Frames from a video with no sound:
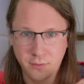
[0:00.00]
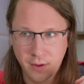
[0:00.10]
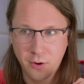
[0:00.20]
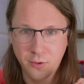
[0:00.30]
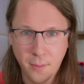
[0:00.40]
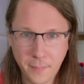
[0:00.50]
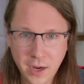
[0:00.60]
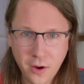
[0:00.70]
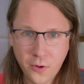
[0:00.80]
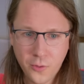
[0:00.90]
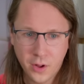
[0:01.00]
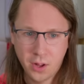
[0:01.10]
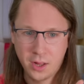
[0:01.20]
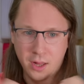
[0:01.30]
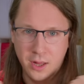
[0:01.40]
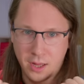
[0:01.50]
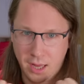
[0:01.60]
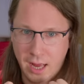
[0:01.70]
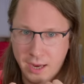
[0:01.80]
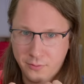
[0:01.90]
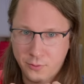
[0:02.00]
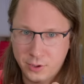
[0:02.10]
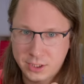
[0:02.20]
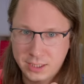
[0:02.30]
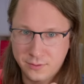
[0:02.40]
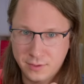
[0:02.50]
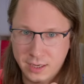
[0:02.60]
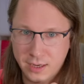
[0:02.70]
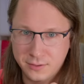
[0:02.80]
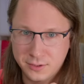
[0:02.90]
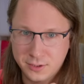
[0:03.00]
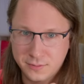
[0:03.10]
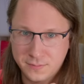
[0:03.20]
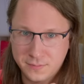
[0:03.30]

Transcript: down below. And of course, these videos.